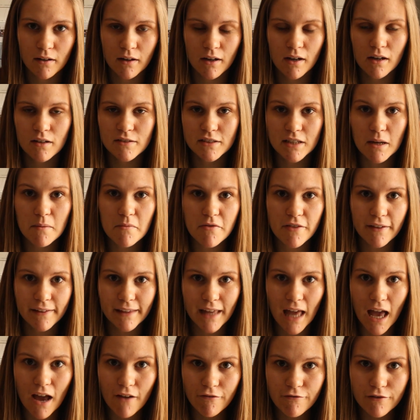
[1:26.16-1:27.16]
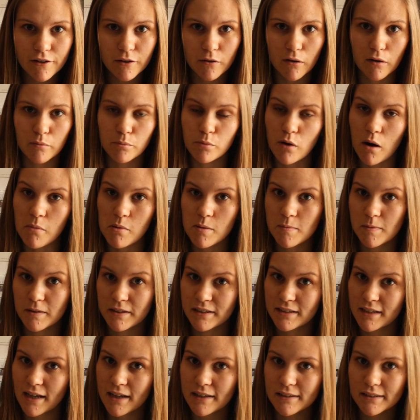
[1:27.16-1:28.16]
Something everyone probably
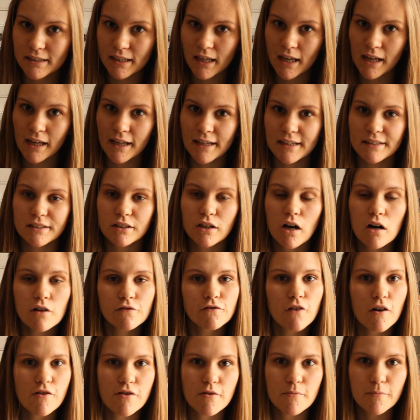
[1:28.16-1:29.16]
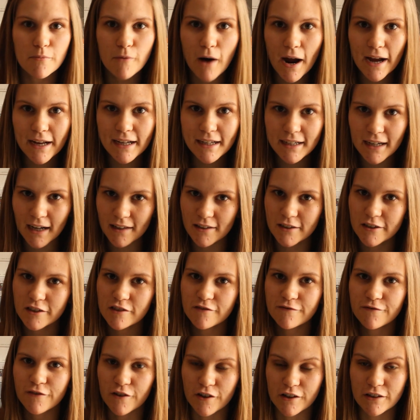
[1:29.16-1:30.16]
does is go for the bright colors
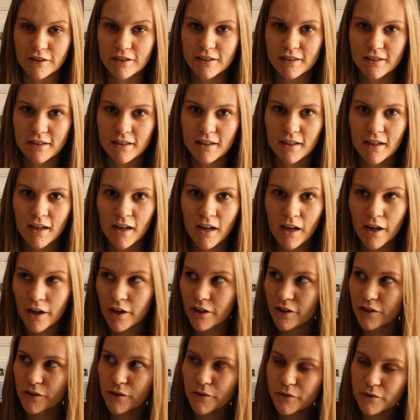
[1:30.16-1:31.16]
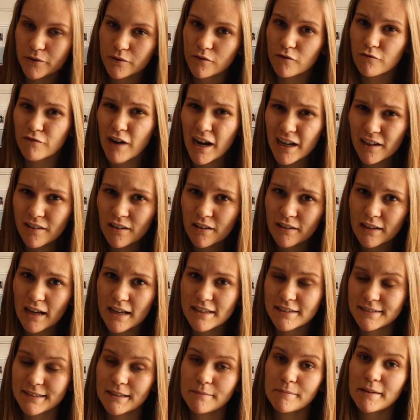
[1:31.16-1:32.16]
first. You
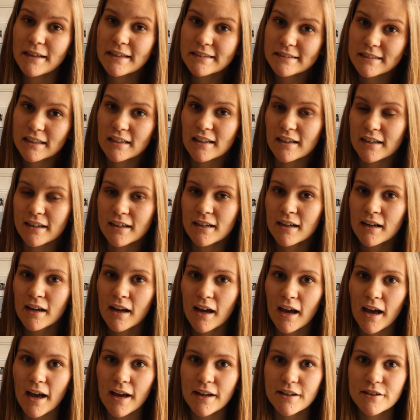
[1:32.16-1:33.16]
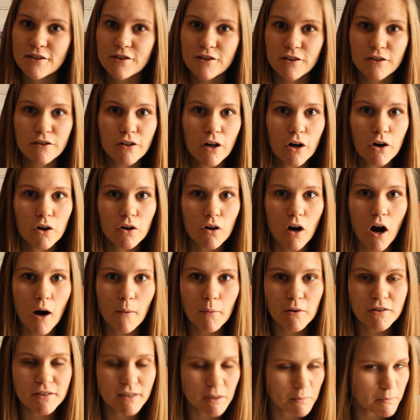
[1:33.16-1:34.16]
recognize them easily and you know
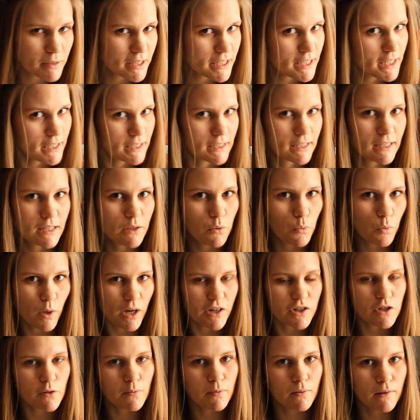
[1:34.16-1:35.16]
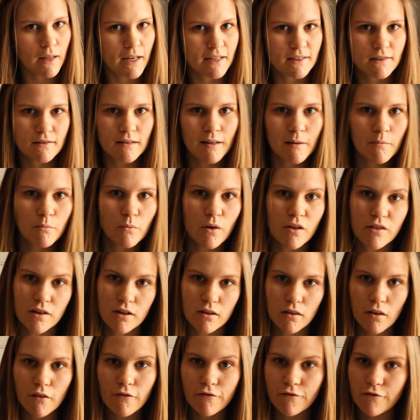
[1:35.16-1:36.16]
almost immediately where to place them
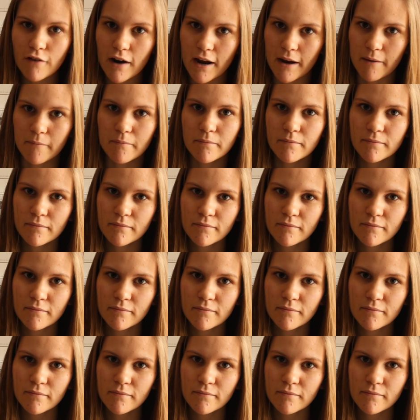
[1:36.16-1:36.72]
within the frame.